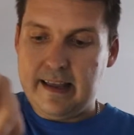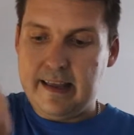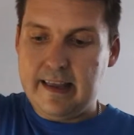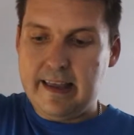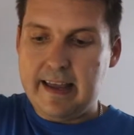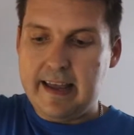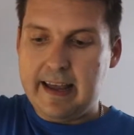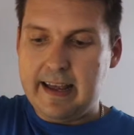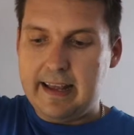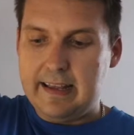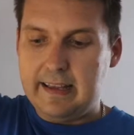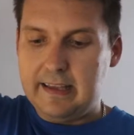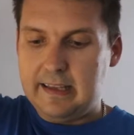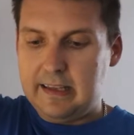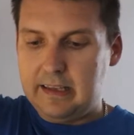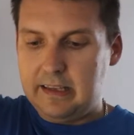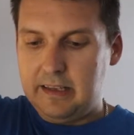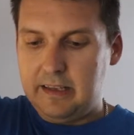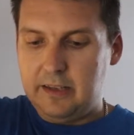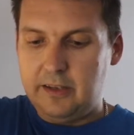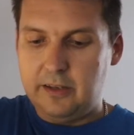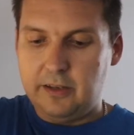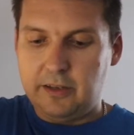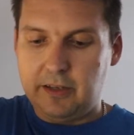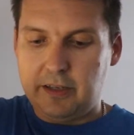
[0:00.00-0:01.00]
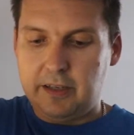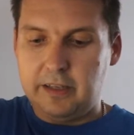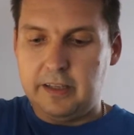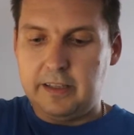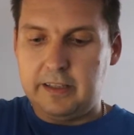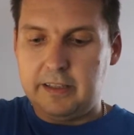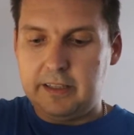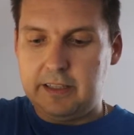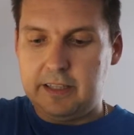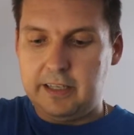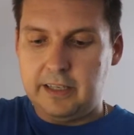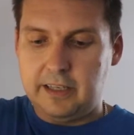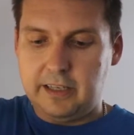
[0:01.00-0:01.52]
then you're
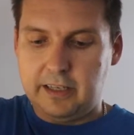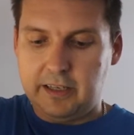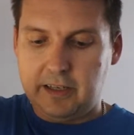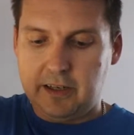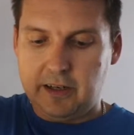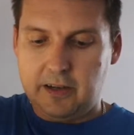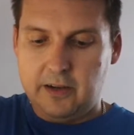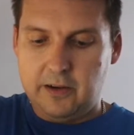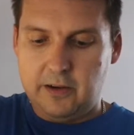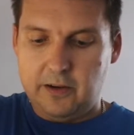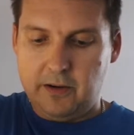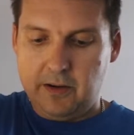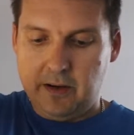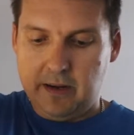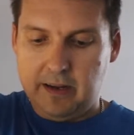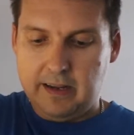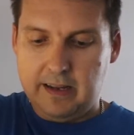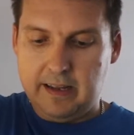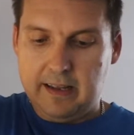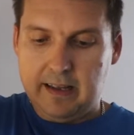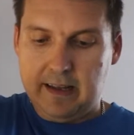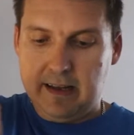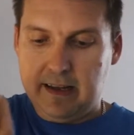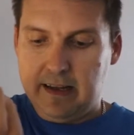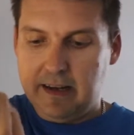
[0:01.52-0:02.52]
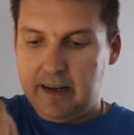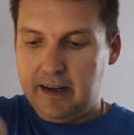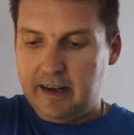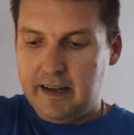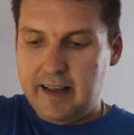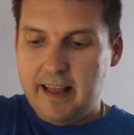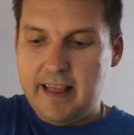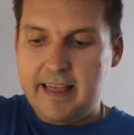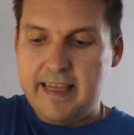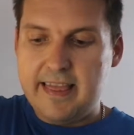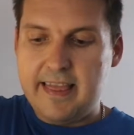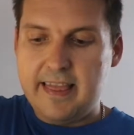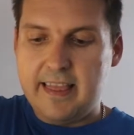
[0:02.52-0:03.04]
good to go
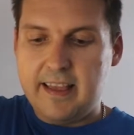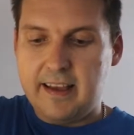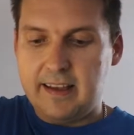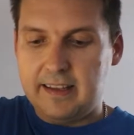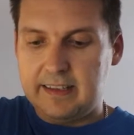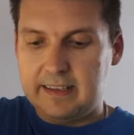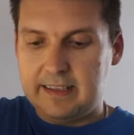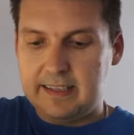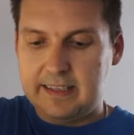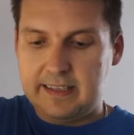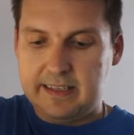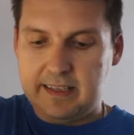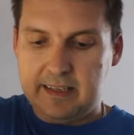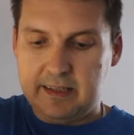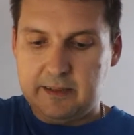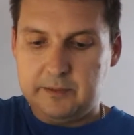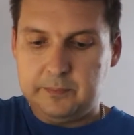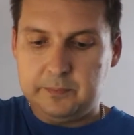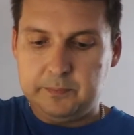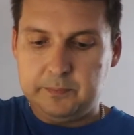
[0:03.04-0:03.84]
nuts.